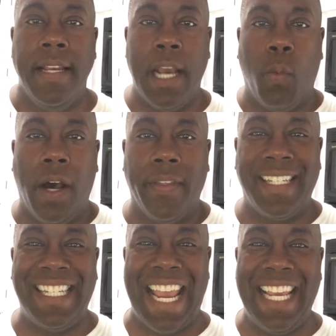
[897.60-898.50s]
Now, while the
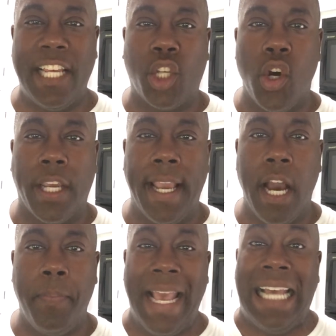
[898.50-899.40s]
steak is cooking
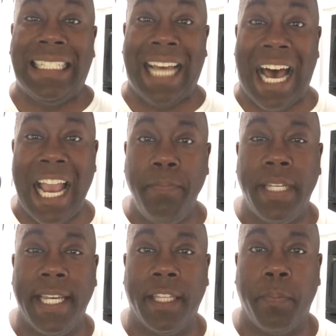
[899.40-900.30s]
up, time
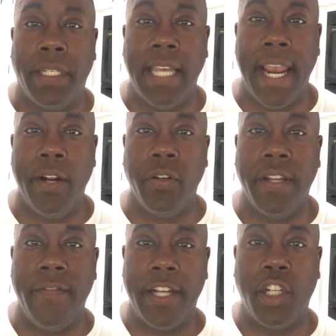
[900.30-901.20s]
to get the potatoes
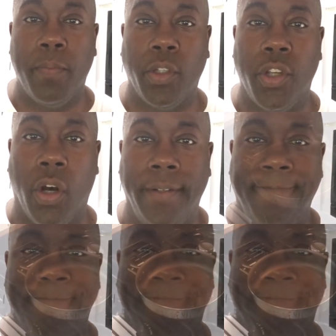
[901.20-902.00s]
and vegetables on.